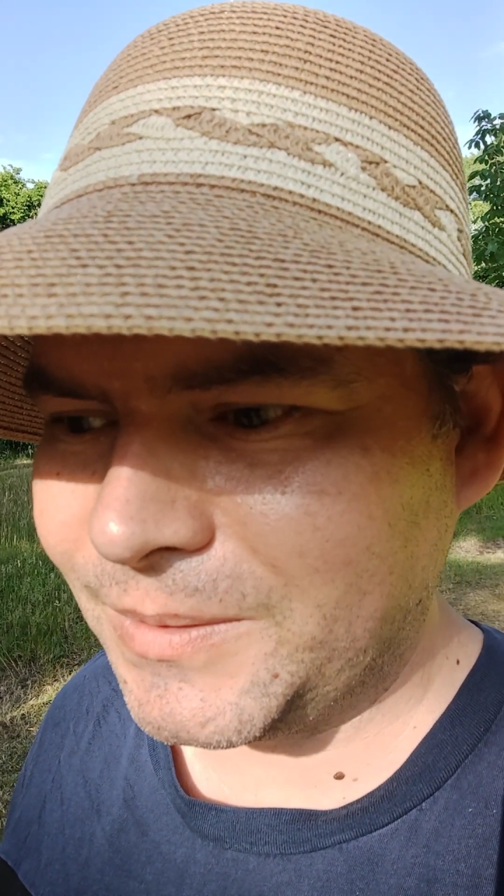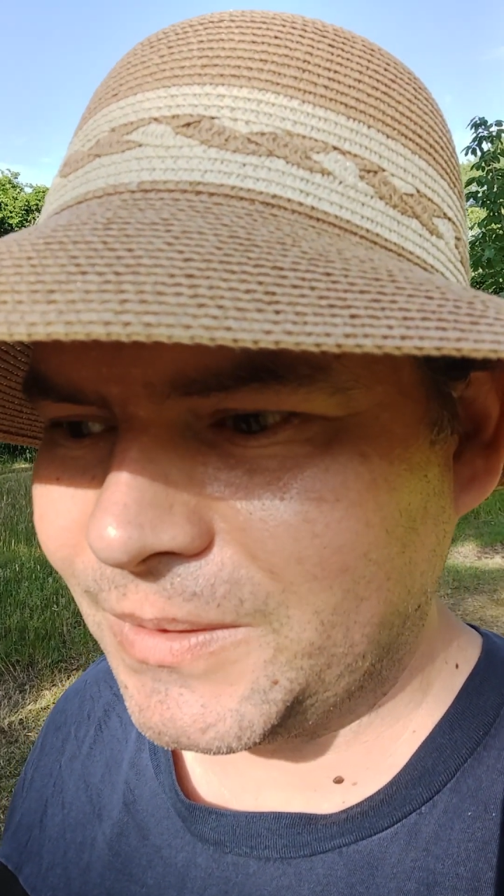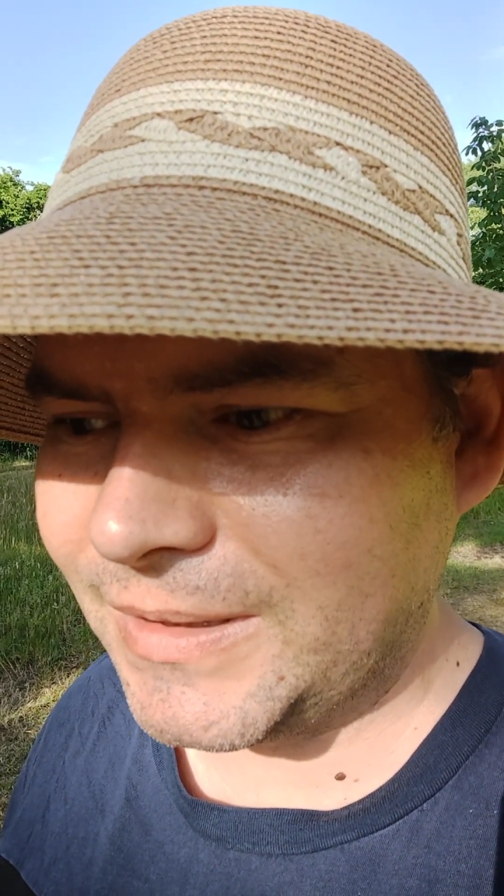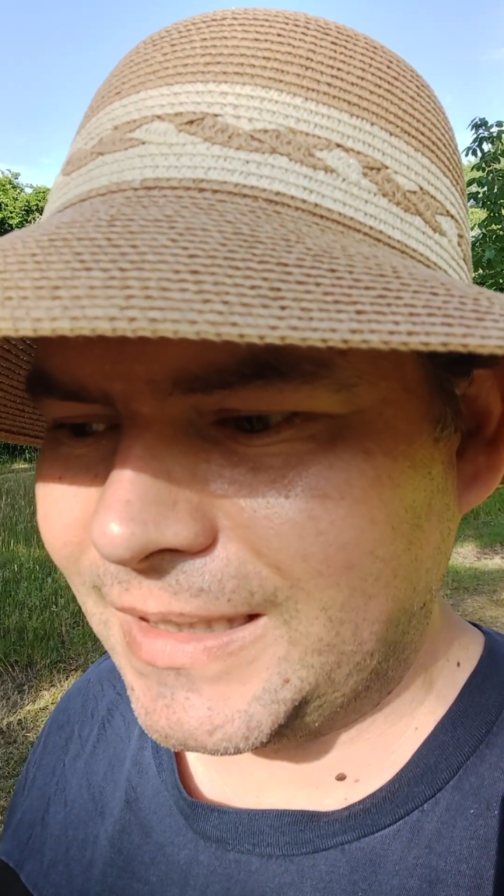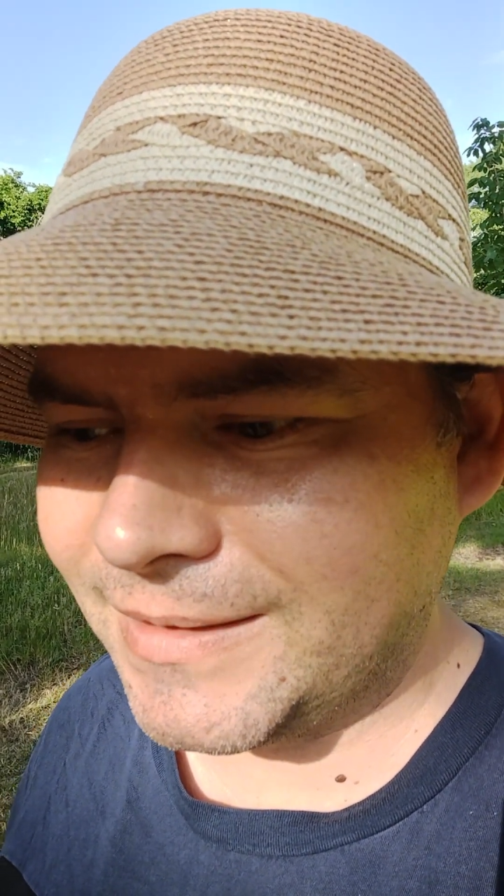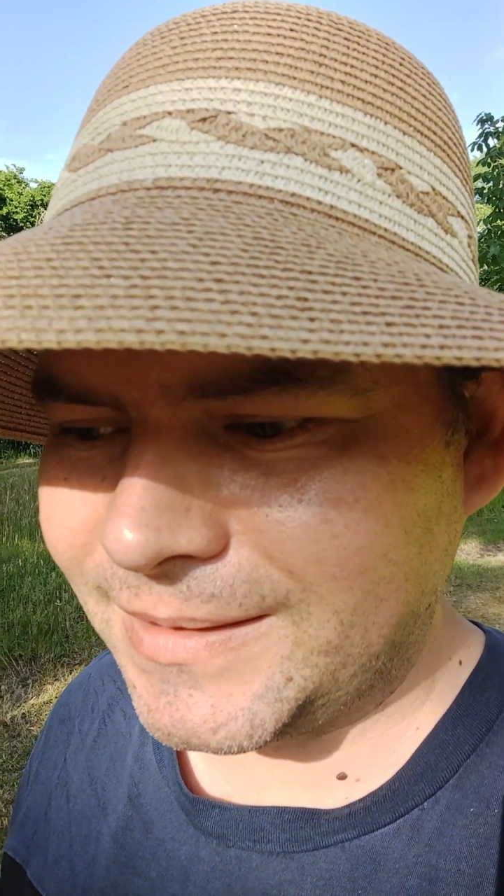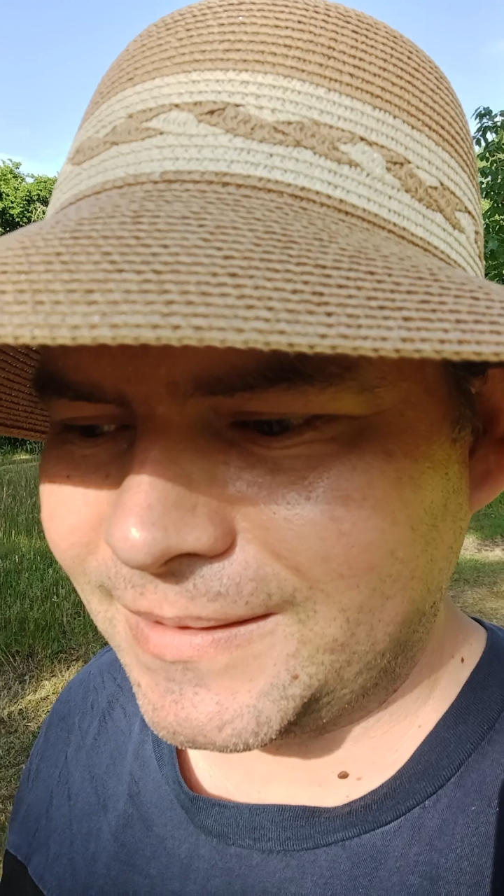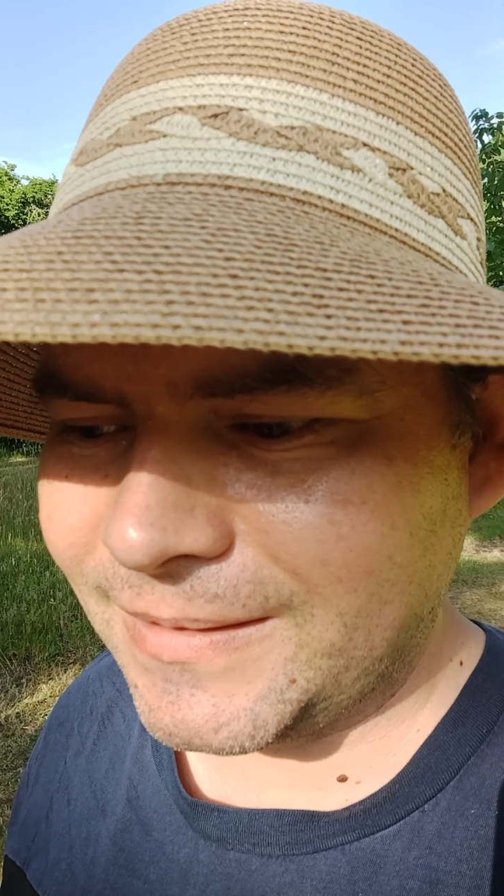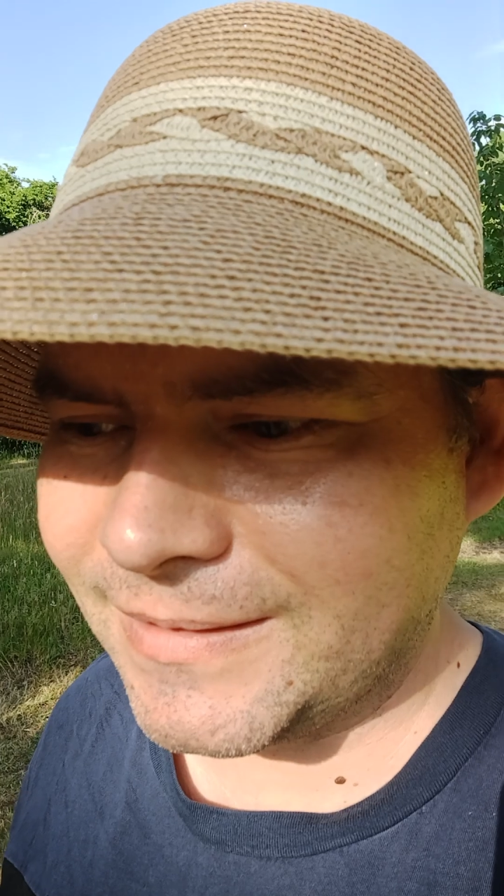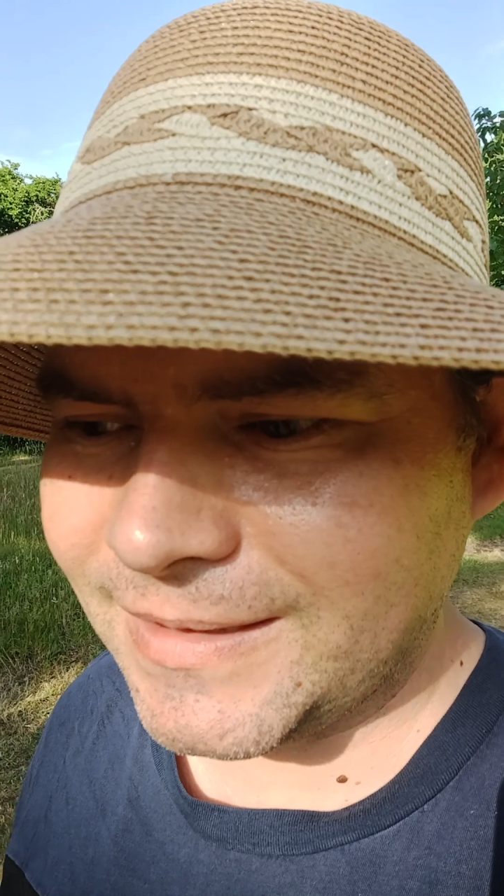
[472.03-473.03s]
you know, dance
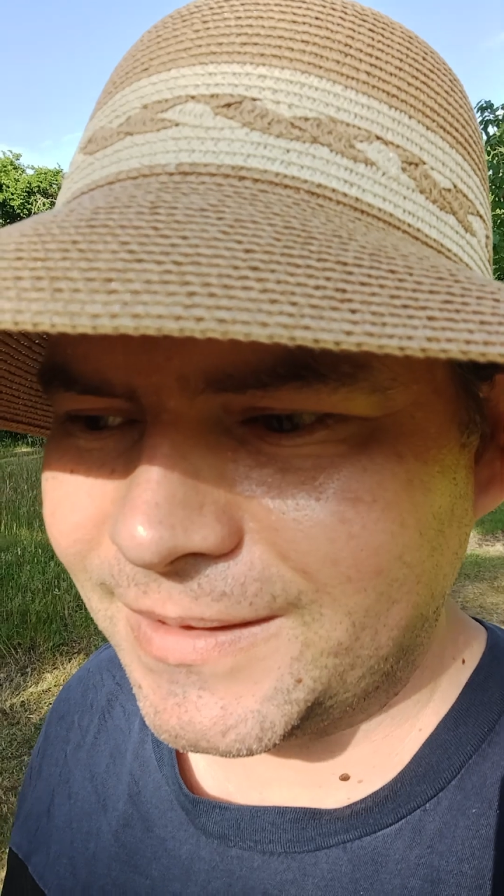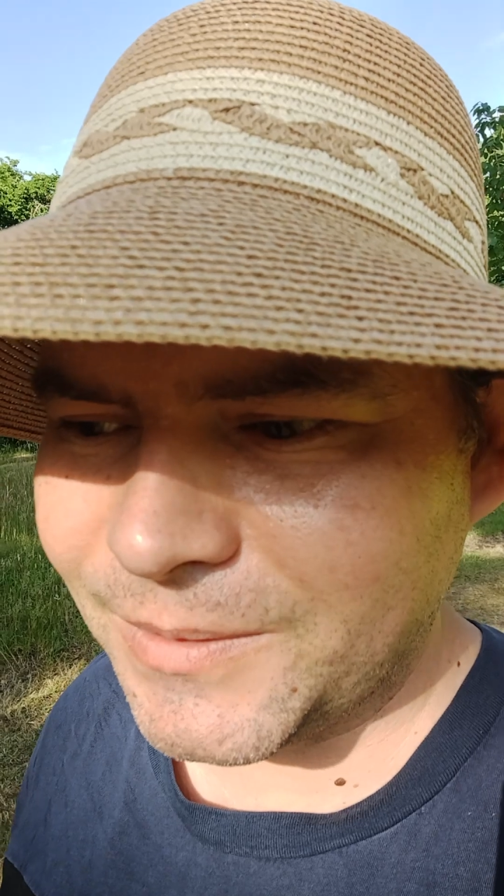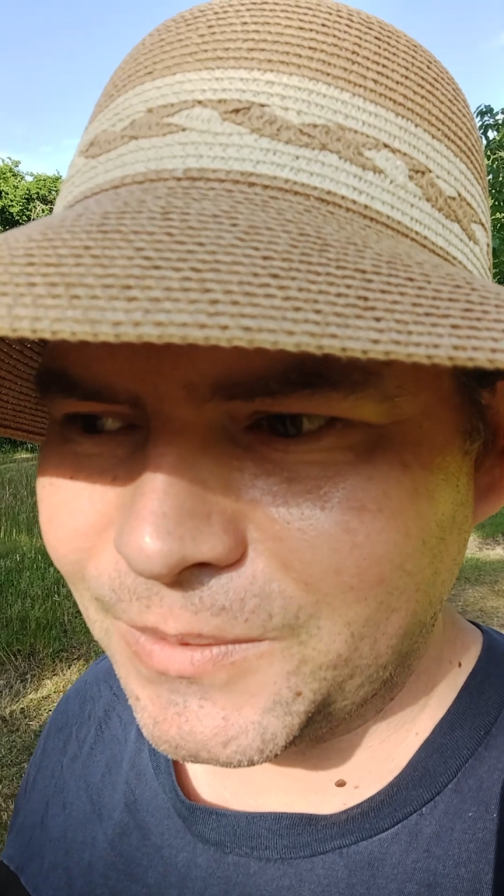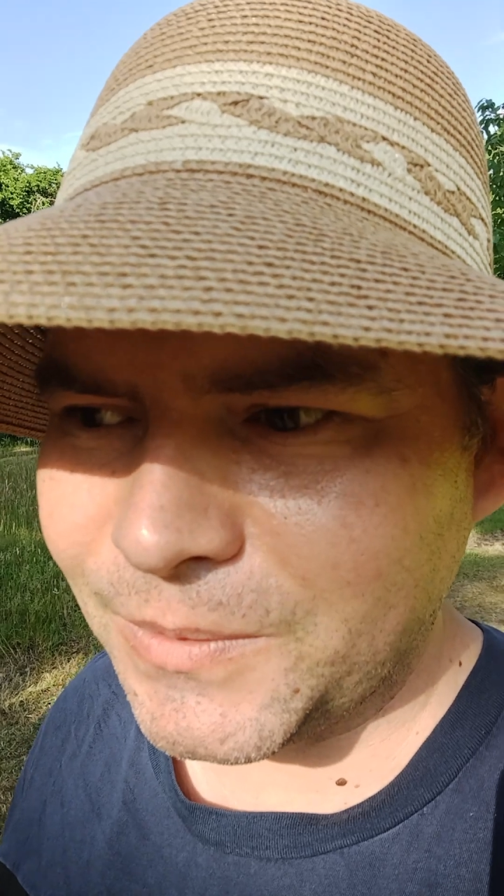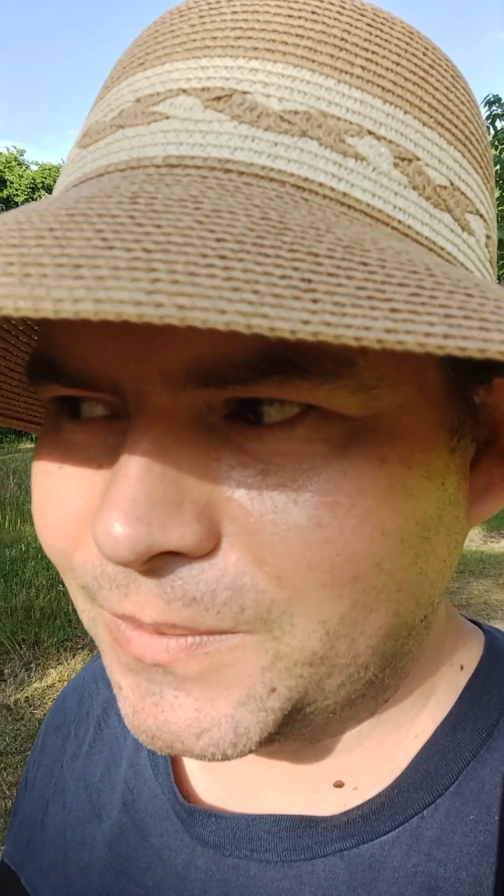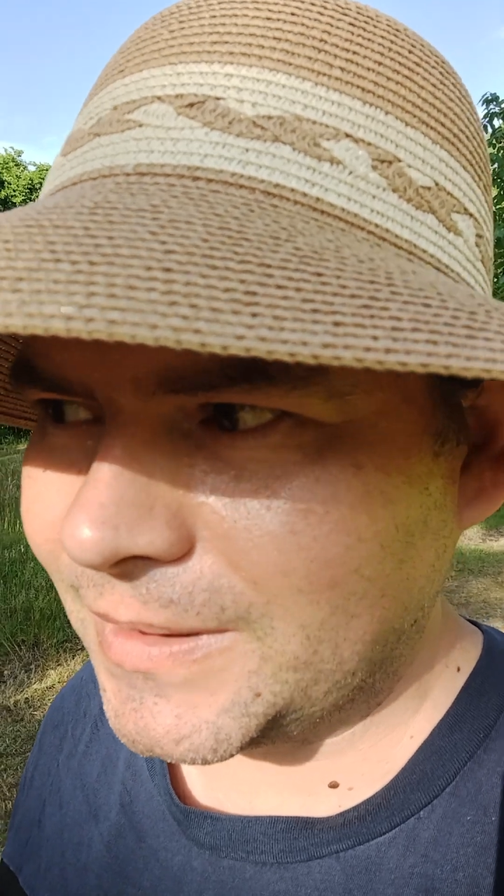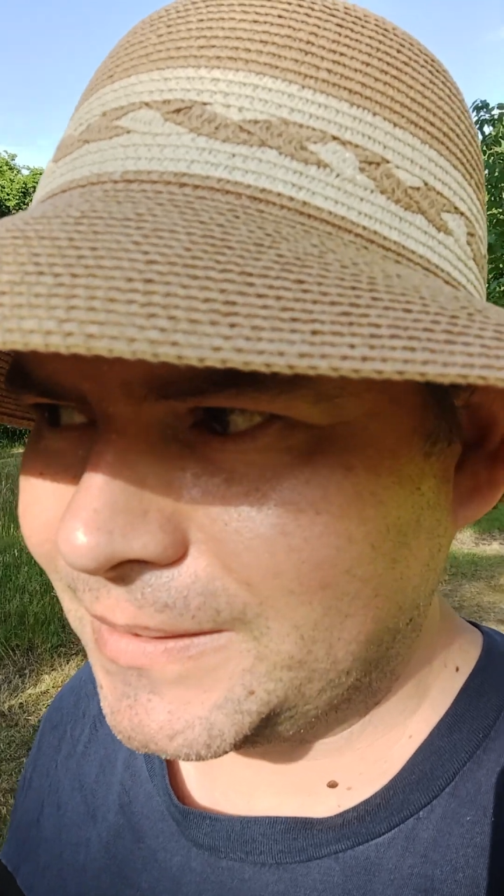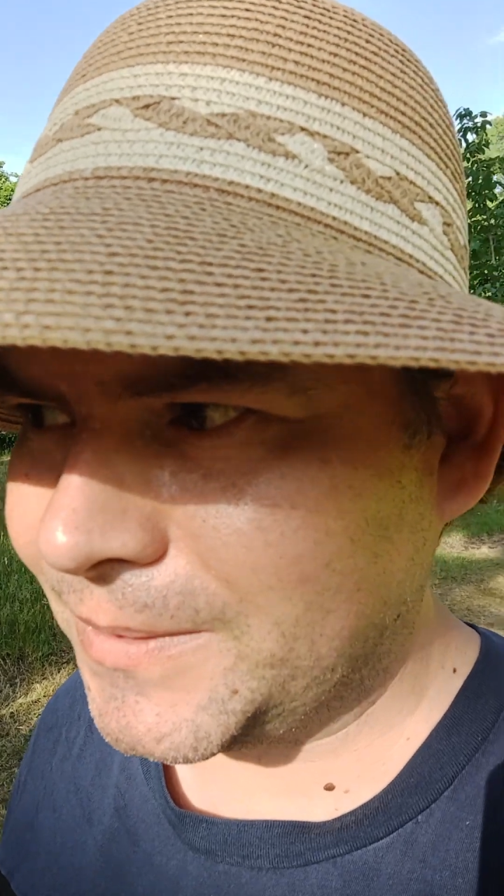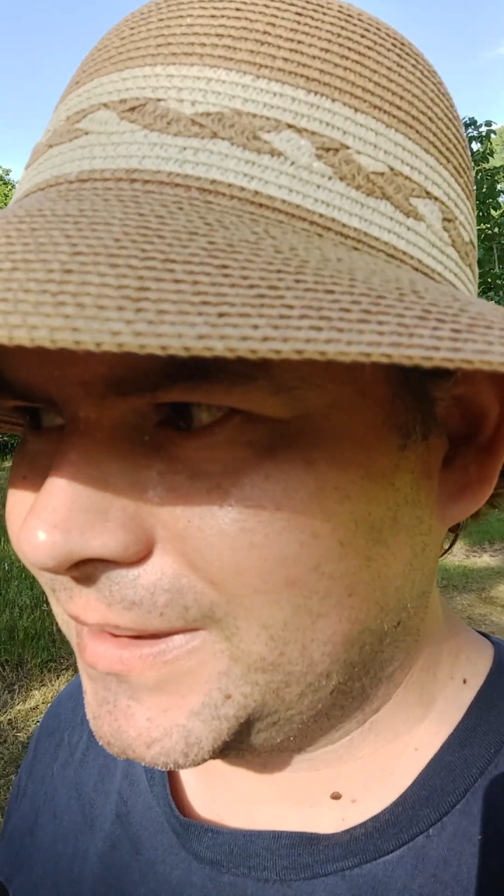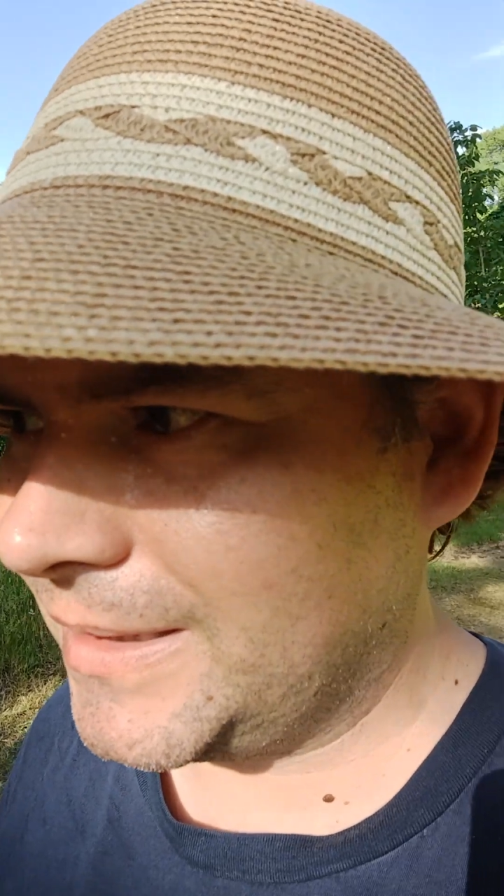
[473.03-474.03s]
around and do
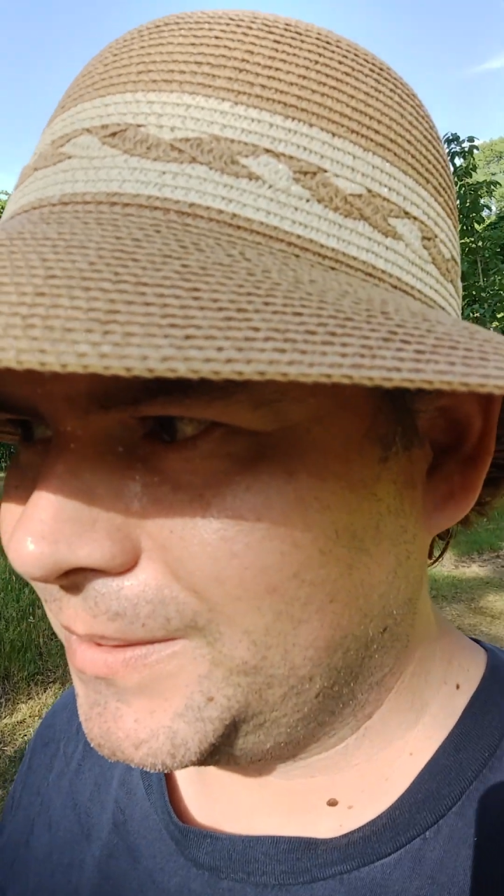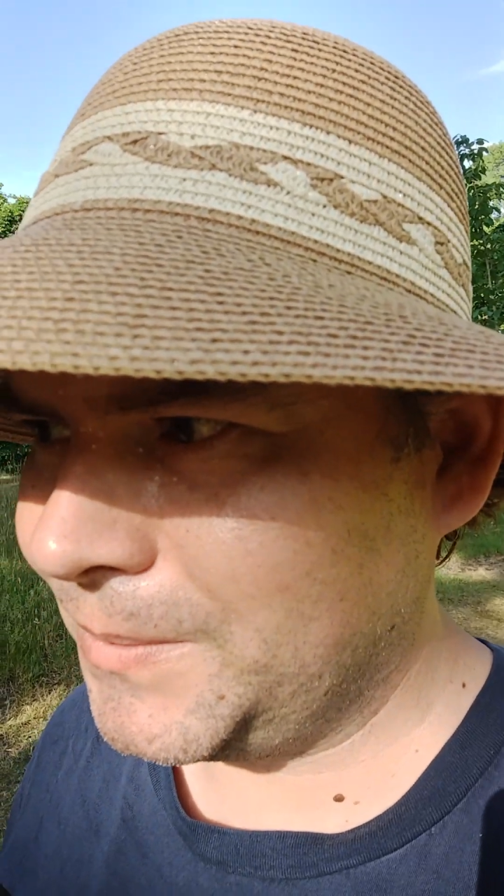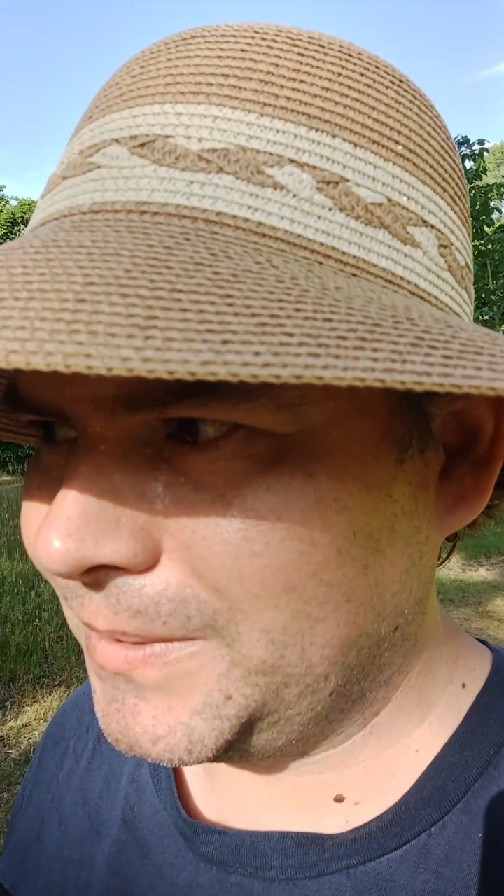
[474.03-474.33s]
whatever they do